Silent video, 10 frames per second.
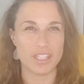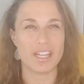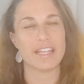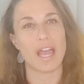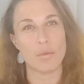
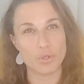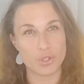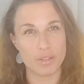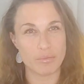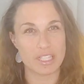Like I'm
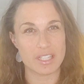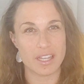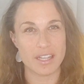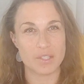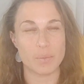good in
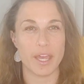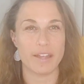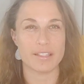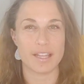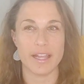business,
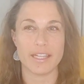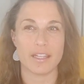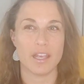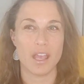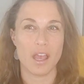but it's
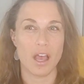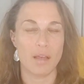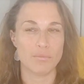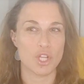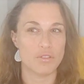like
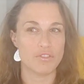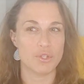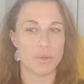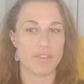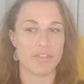I'm not
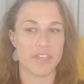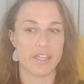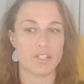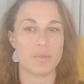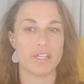doing
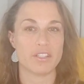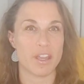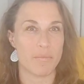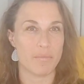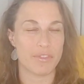things because
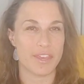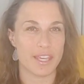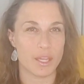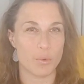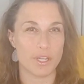I'm
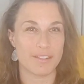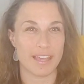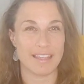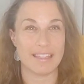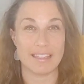thinking what it
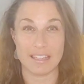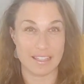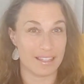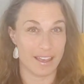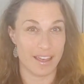can
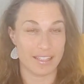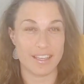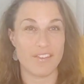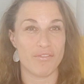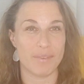uh,
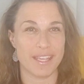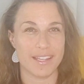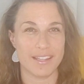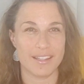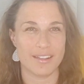give
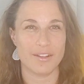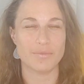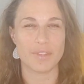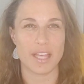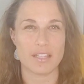me, you
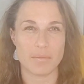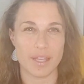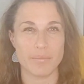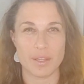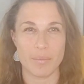know? And
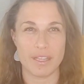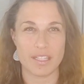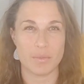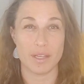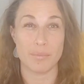sometimes that
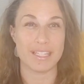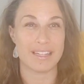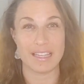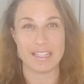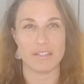makes me a bit
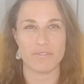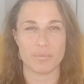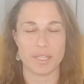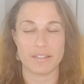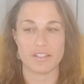naive
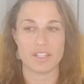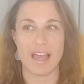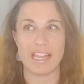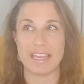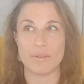because
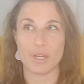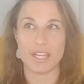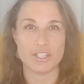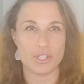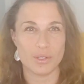I like what
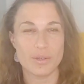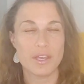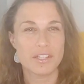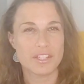I do.